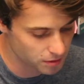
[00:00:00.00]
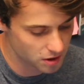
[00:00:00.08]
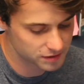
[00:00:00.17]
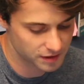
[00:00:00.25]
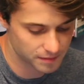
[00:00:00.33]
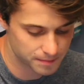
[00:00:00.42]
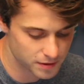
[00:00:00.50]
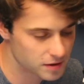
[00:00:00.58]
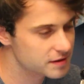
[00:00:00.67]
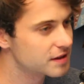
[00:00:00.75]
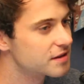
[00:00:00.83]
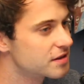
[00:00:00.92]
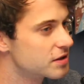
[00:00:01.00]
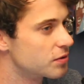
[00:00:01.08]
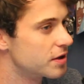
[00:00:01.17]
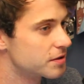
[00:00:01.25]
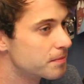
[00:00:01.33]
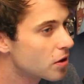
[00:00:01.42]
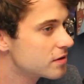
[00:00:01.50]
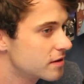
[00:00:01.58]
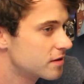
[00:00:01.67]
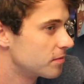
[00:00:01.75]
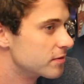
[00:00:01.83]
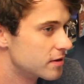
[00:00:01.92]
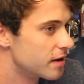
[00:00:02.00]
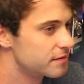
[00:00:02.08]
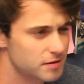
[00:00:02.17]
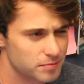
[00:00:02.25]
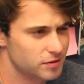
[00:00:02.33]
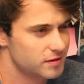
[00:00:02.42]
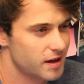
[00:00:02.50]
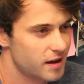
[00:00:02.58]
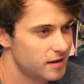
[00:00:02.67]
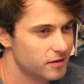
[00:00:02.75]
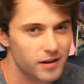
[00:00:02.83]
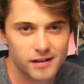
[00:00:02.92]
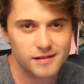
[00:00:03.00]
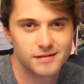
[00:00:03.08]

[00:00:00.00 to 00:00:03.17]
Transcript: Pausing the situation. Pausing someone's life. Simple as that, right?